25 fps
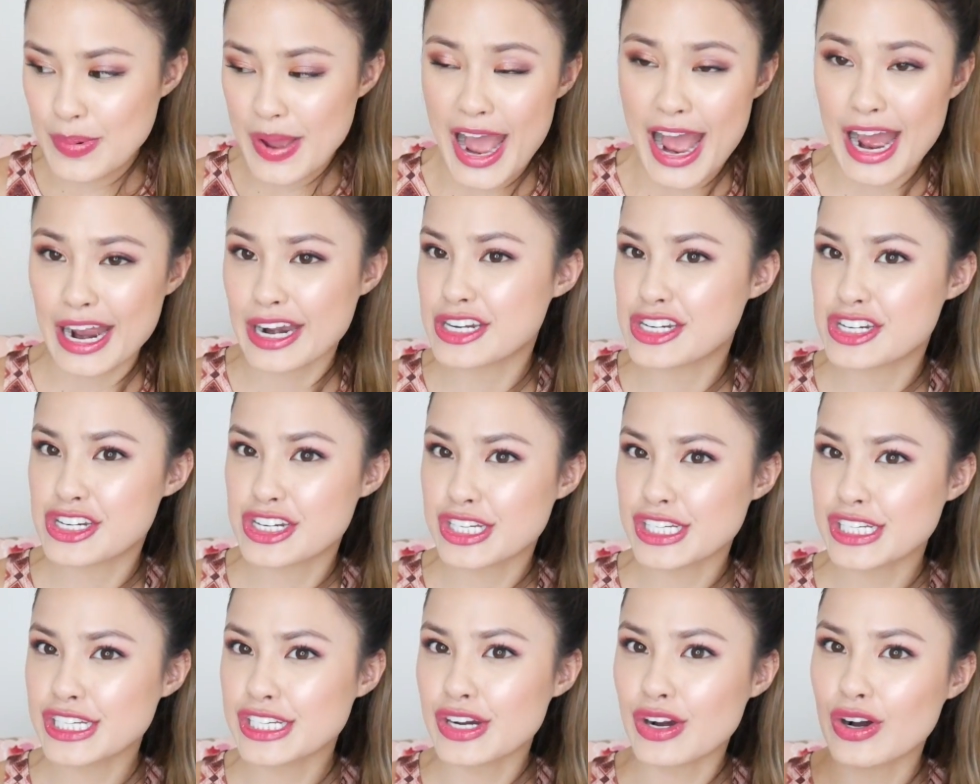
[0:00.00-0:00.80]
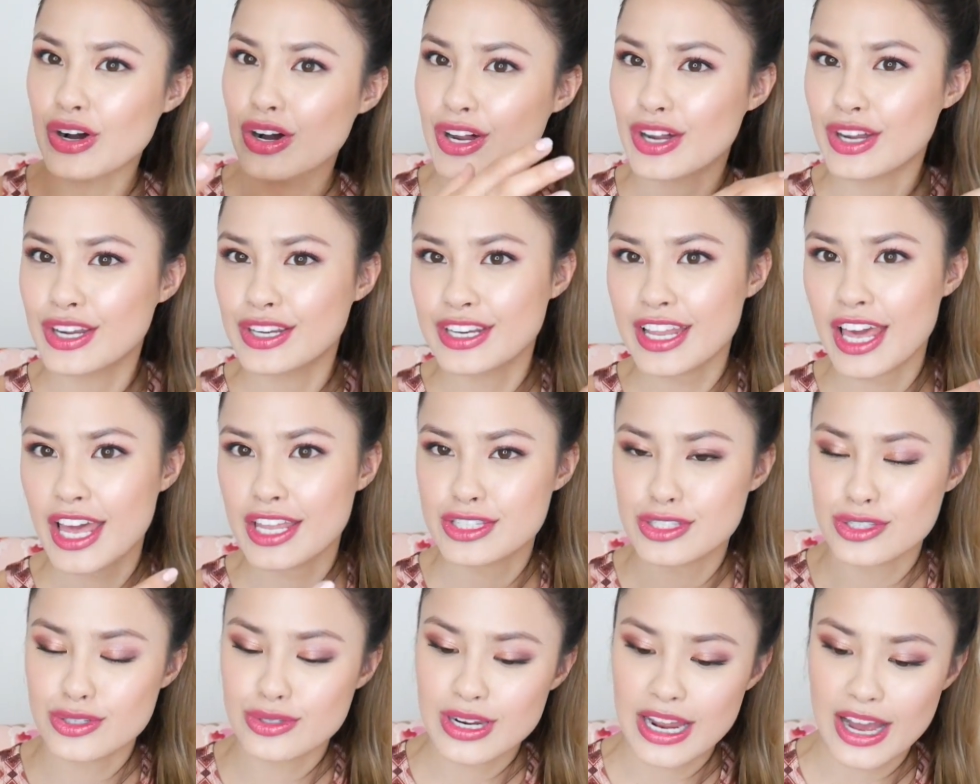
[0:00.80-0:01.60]
bashy on
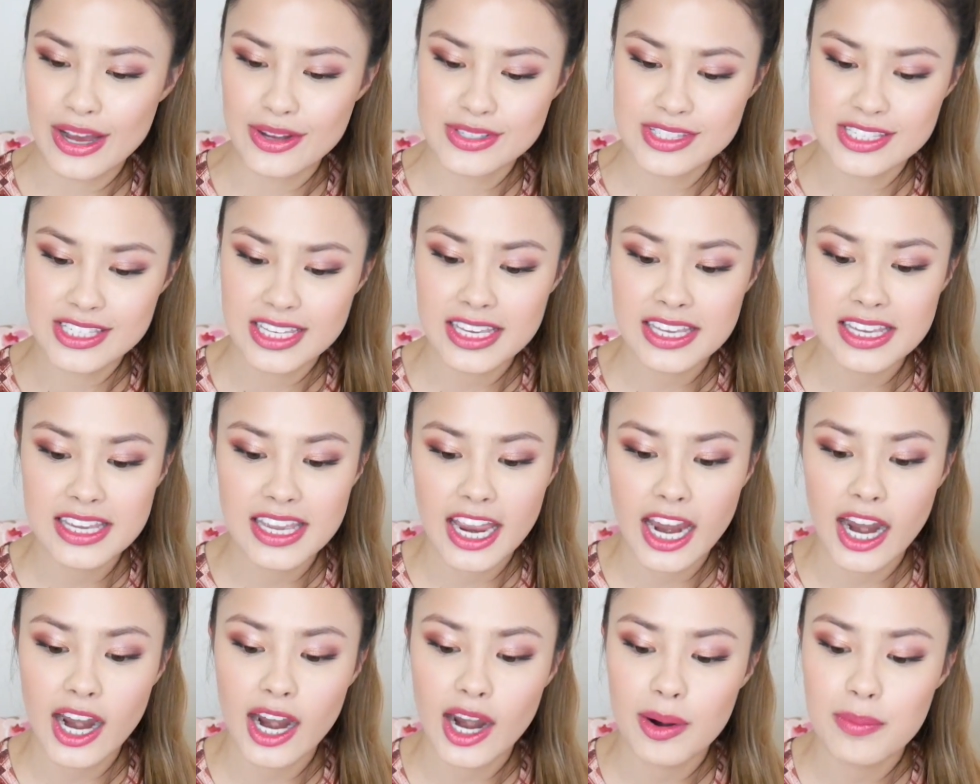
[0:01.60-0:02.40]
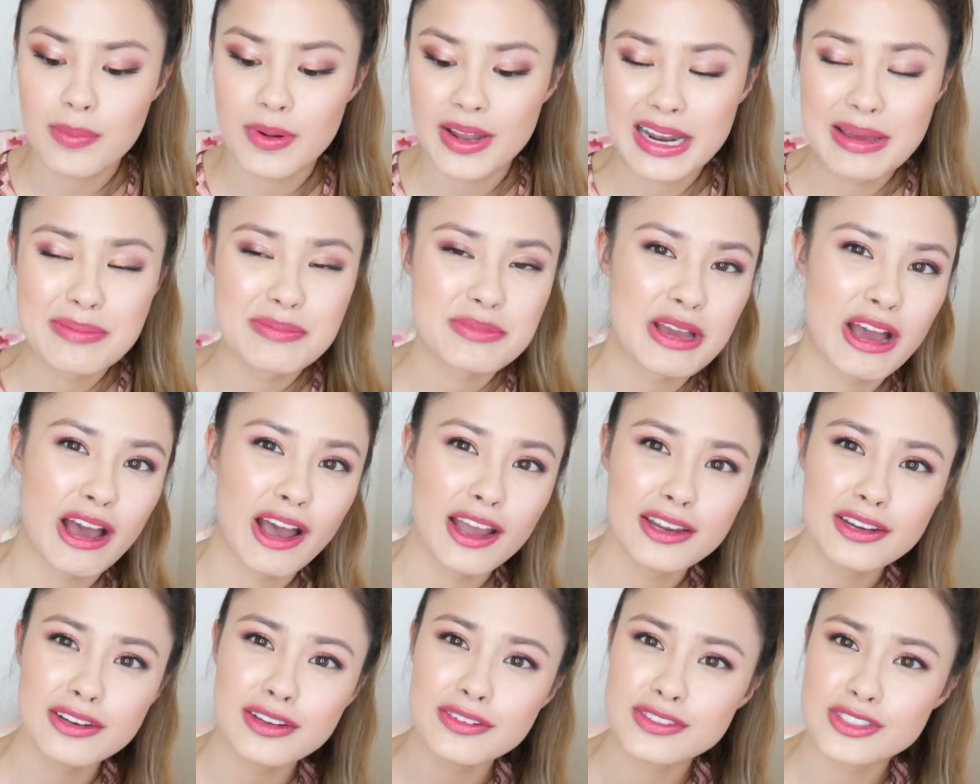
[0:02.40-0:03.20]
Etude House skincare, but I'm
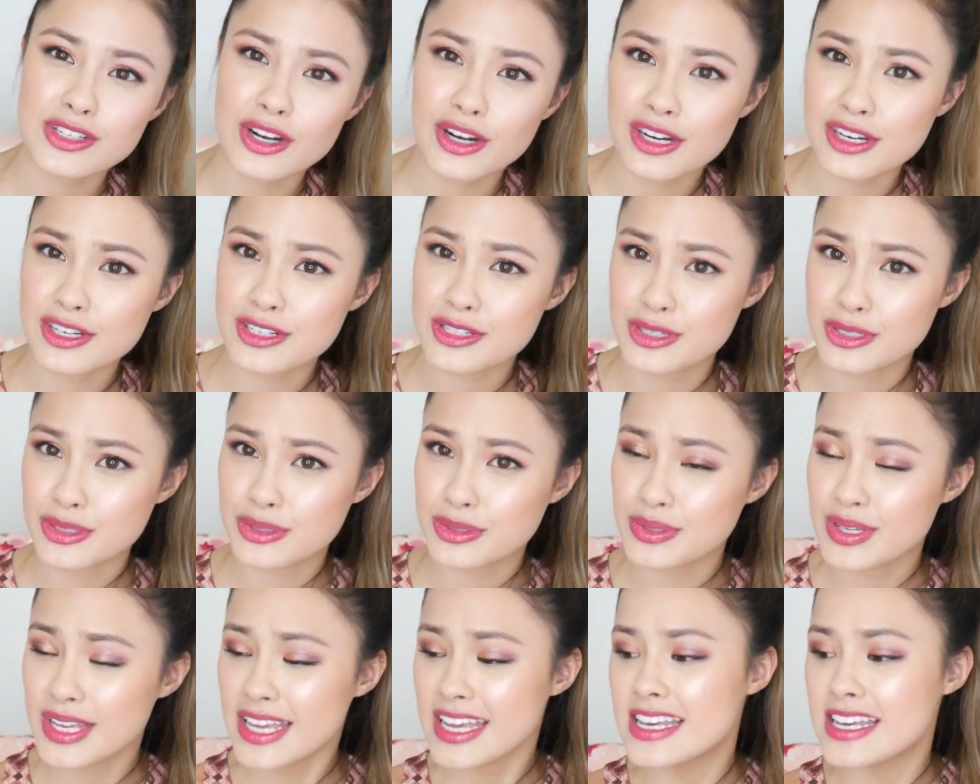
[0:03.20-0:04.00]
kind of starting to